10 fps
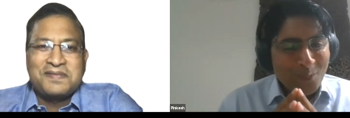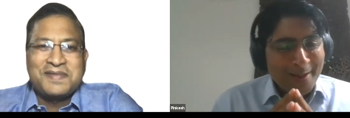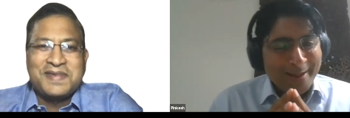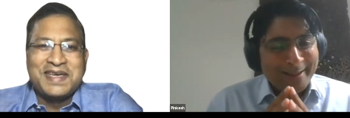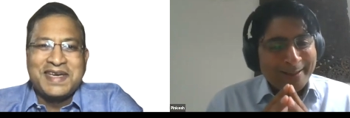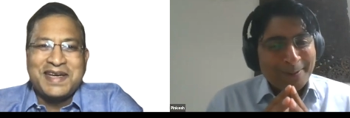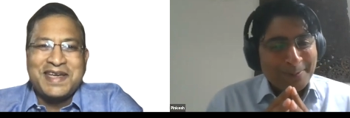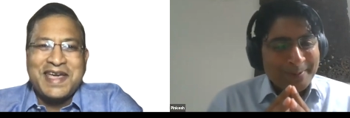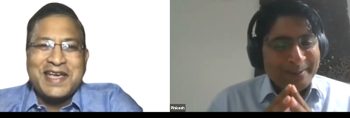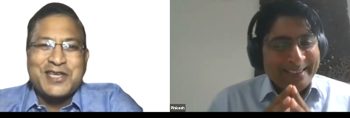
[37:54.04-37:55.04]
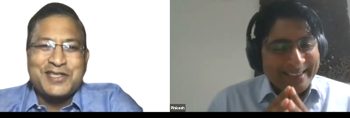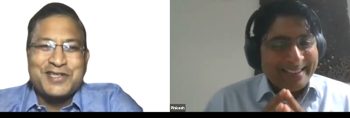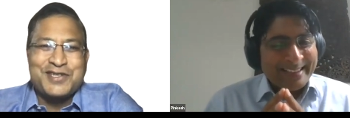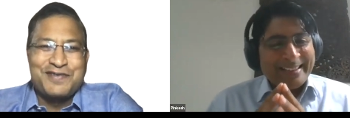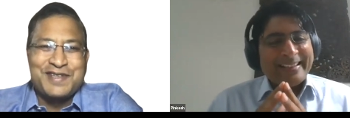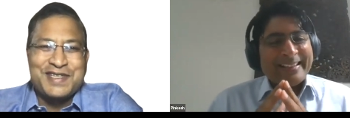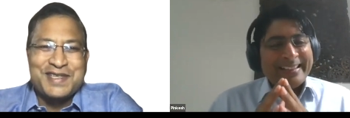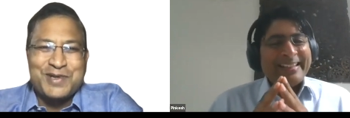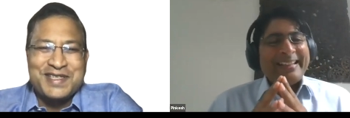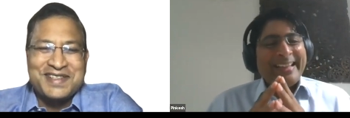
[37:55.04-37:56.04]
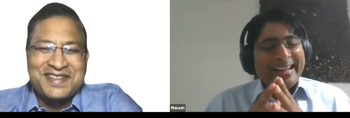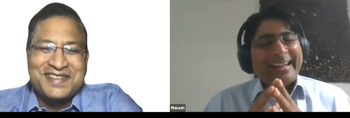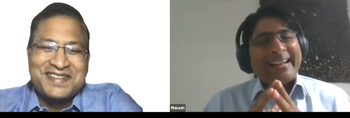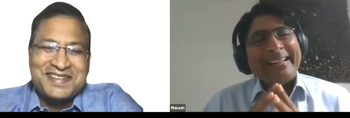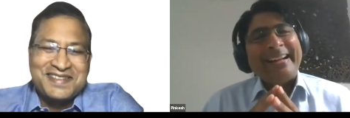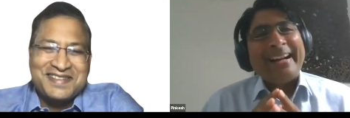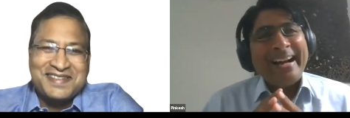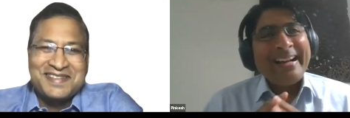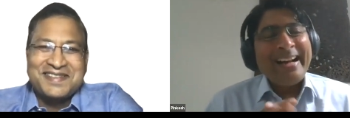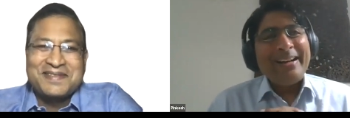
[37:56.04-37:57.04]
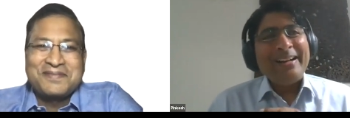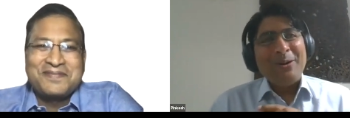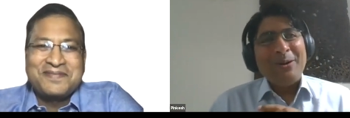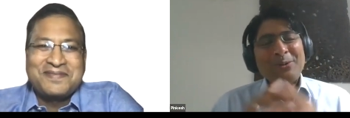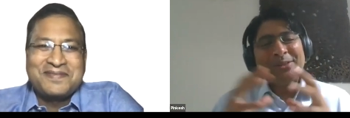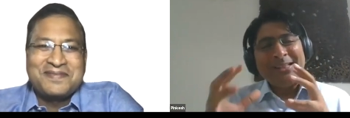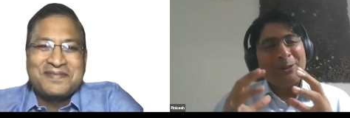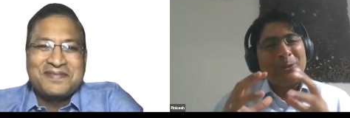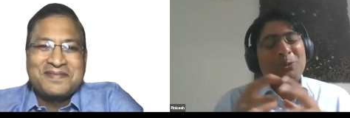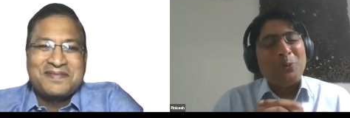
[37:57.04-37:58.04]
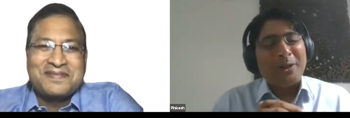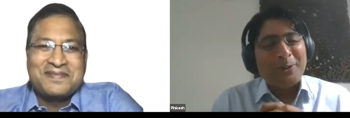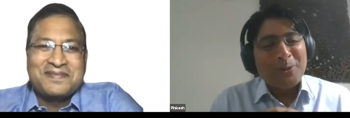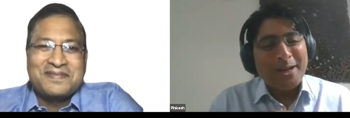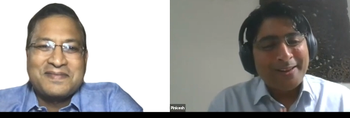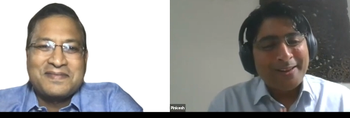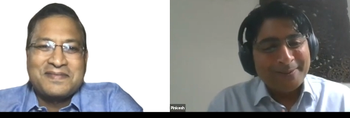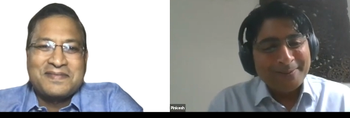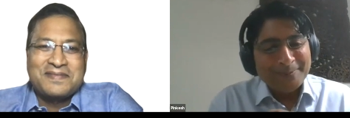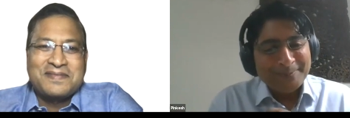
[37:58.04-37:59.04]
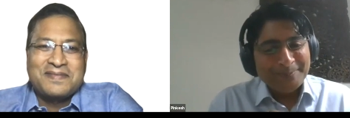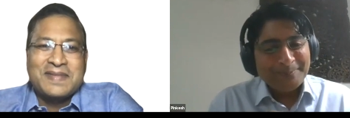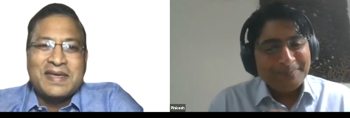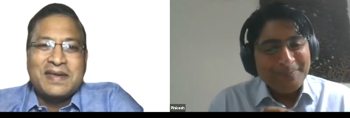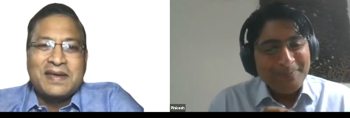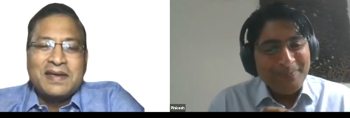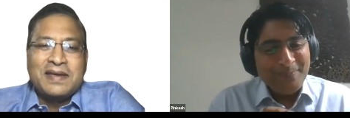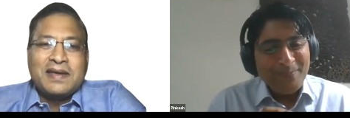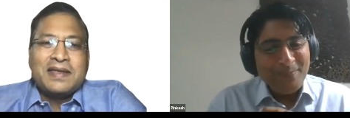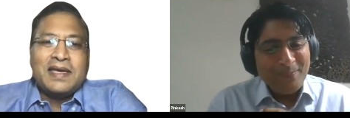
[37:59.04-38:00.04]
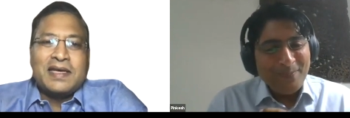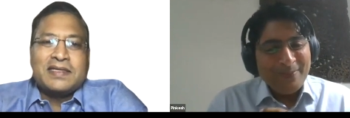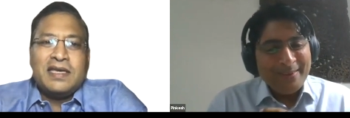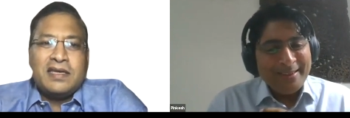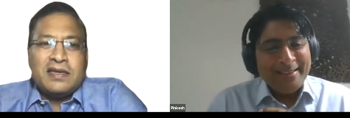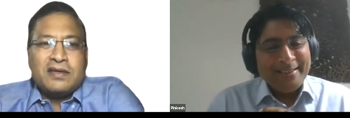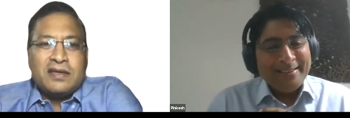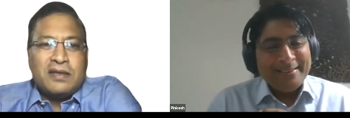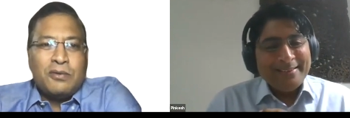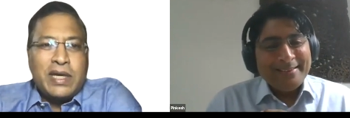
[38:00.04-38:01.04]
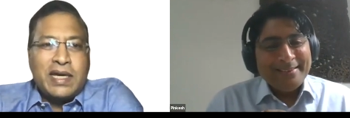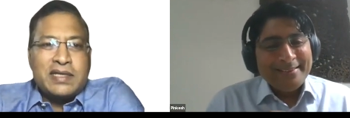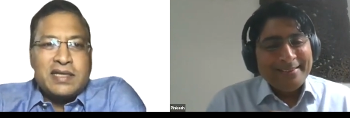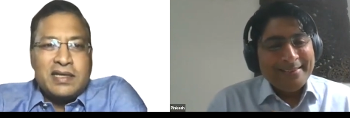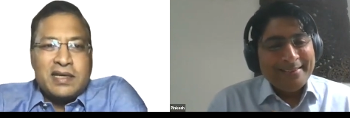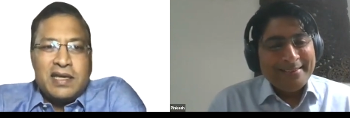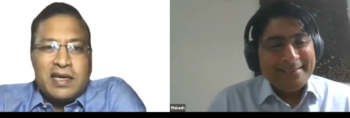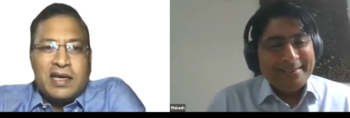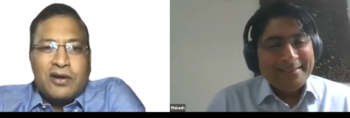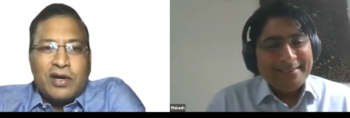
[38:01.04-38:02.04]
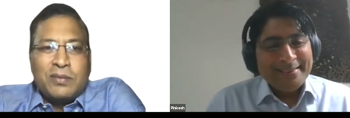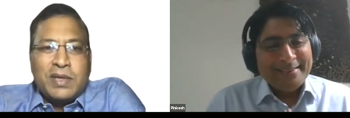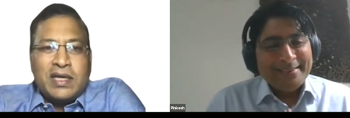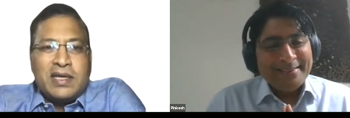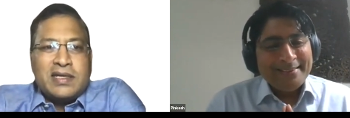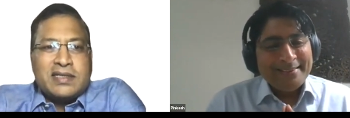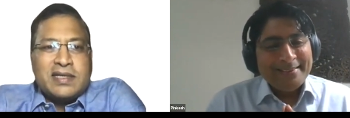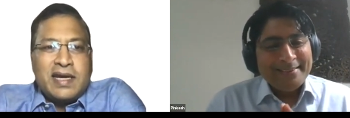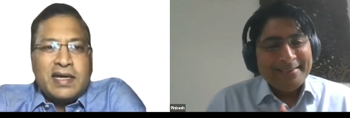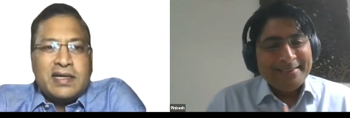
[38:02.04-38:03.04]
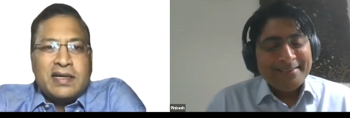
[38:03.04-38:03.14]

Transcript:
Speaker 1: Yeah. Uh, uh, yeah, yeah. How, how do you see the two work together?
Speaker 2: Yeah, see, the way I see the gig economy is that